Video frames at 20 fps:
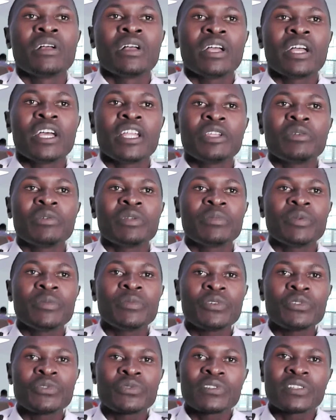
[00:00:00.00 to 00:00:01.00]
and you will be
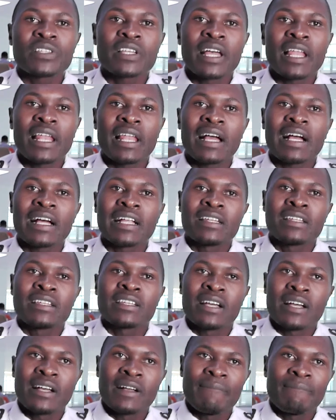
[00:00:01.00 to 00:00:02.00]
able to sell at
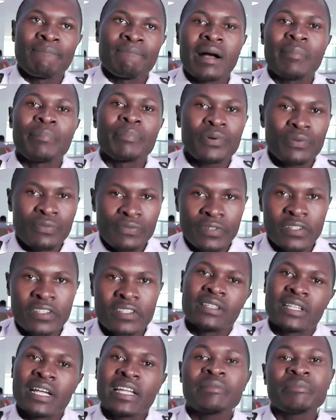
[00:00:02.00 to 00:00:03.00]
a profit.
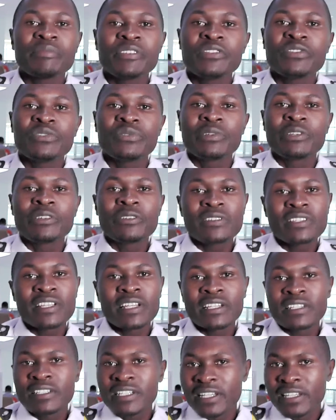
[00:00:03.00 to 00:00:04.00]
That means you will not
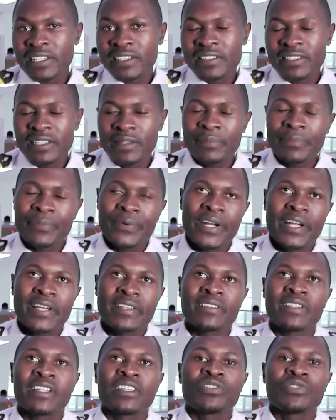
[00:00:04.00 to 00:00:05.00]
sell it at the same
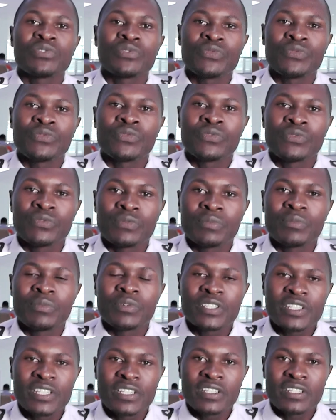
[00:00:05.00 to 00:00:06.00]
price that you
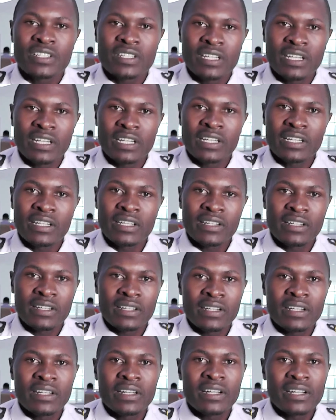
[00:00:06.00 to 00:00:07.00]
bought it
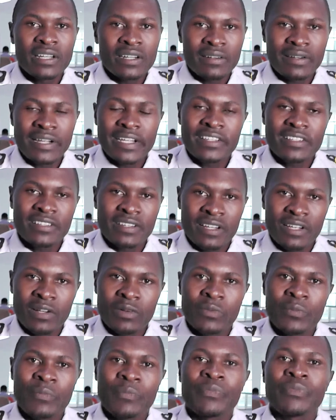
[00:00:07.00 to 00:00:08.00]
right now.
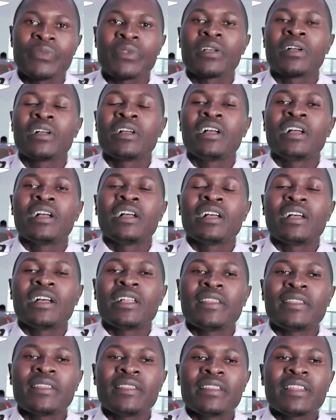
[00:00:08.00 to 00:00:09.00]

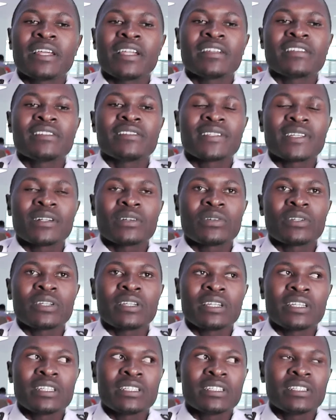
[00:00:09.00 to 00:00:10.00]
Then
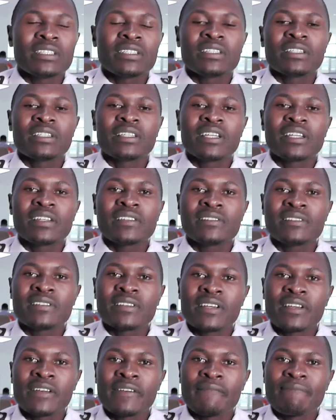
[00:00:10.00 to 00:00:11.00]
secondly, there is
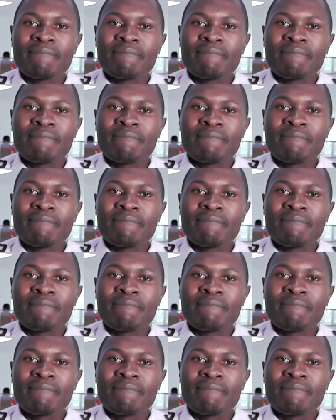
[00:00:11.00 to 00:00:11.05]
a